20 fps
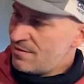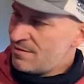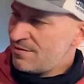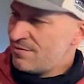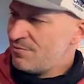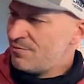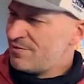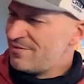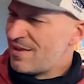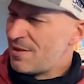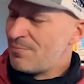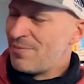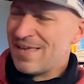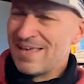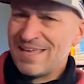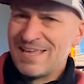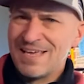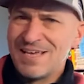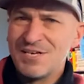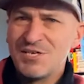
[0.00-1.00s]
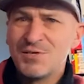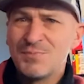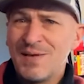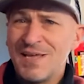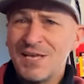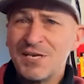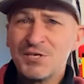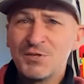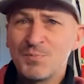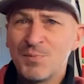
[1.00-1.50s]
let's say pinkish
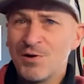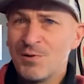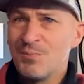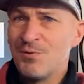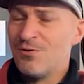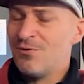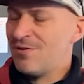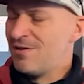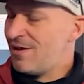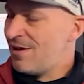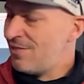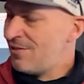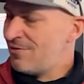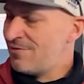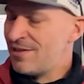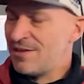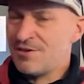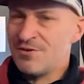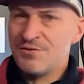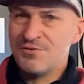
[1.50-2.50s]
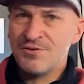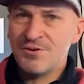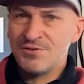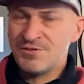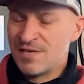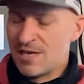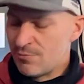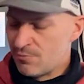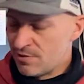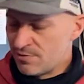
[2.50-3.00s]
purple color that you
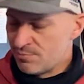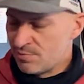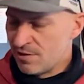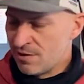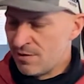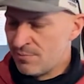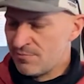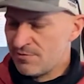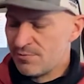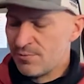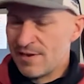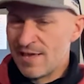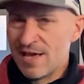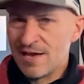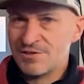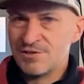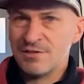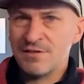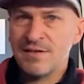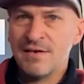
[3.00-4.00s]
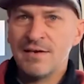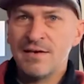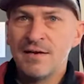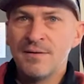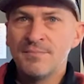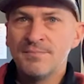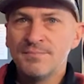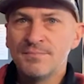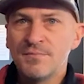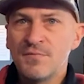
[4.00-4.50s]
associate with plums. We actually
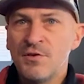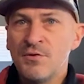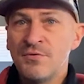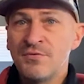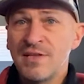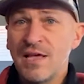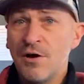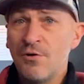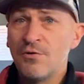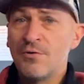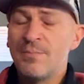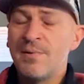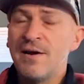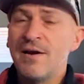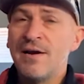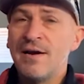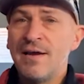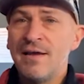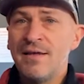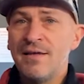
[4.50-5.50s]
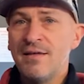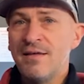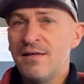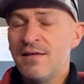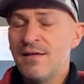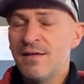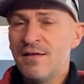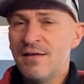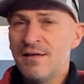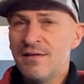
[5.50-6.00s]
used elderberry
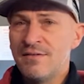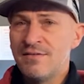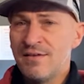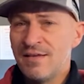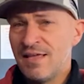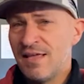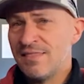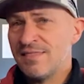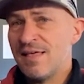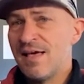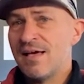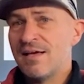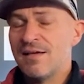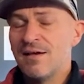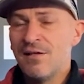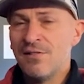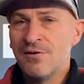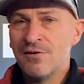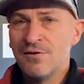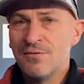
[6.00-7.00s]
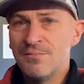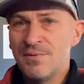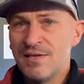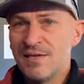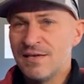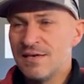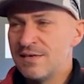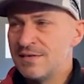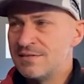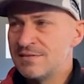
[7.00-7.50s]
to get that color
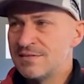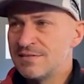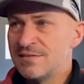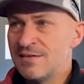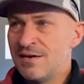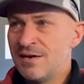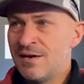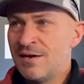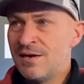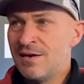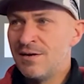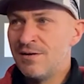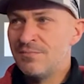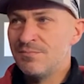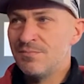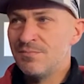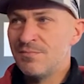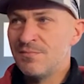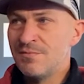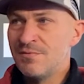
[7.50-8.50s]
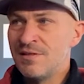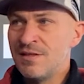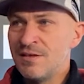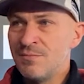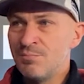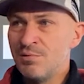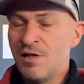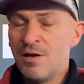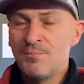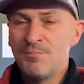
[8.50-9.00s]
because the
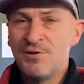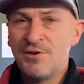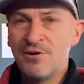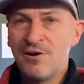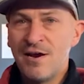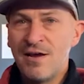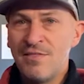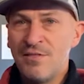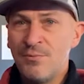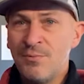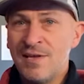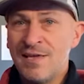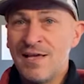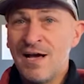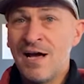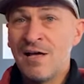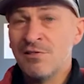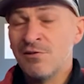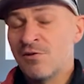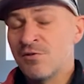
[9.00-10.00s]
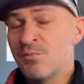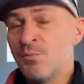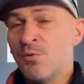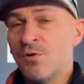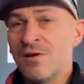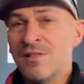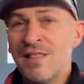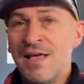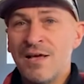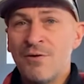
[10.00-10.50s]
plum puree that we got looked
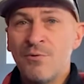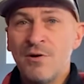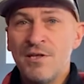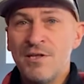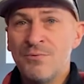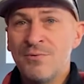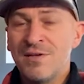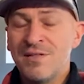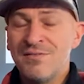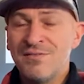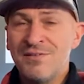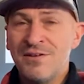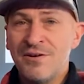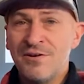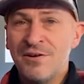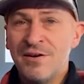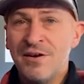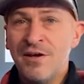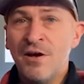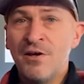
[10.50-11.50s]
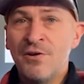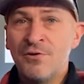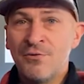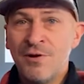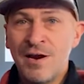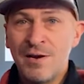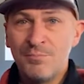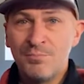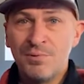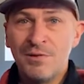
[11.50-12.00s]
more like what you consider an
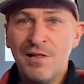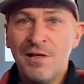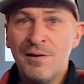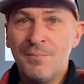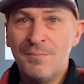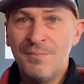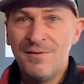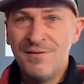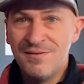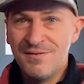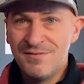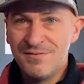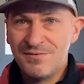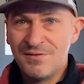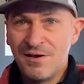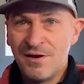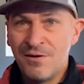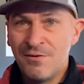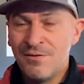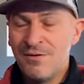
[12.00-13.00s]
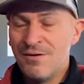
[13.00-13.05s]
unripe plum. So